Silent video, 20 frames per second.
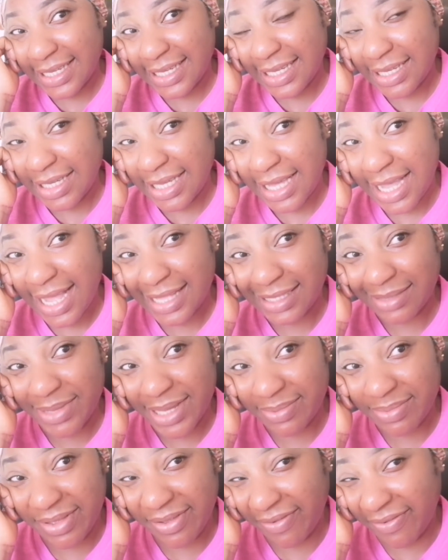it has
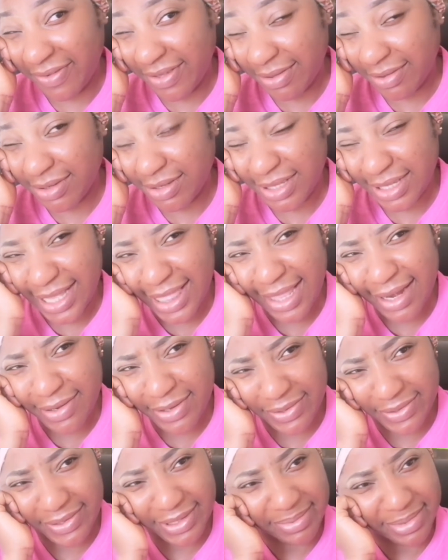made me feel a little
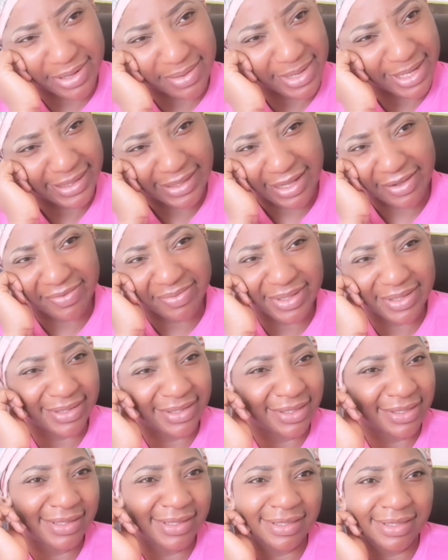bit about myself,
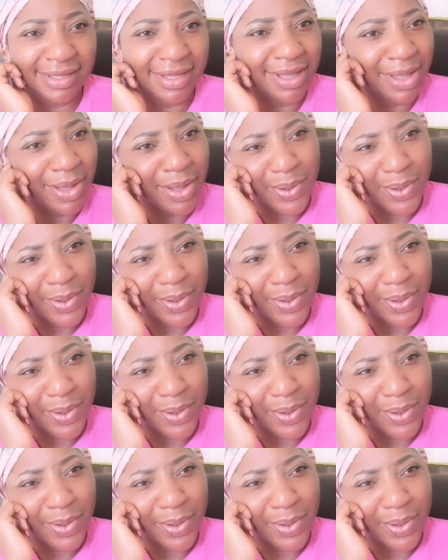because just